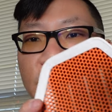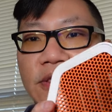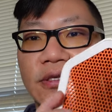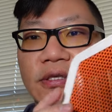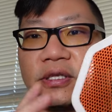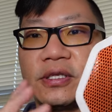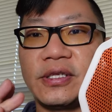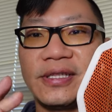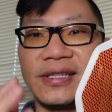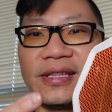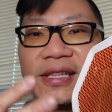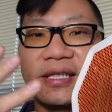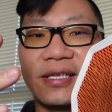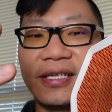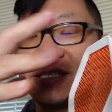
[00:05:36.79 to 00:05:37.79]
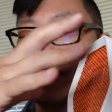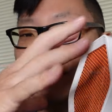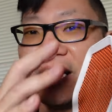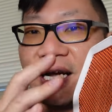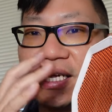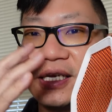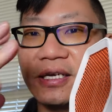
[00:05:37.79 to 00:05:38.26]
the, the
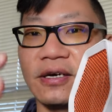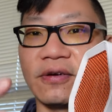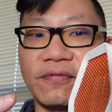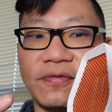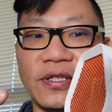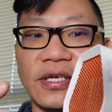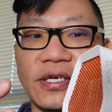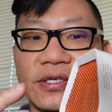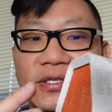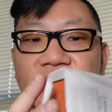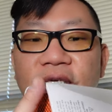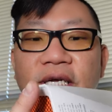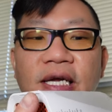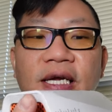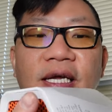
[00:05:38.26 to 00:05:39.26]
design of this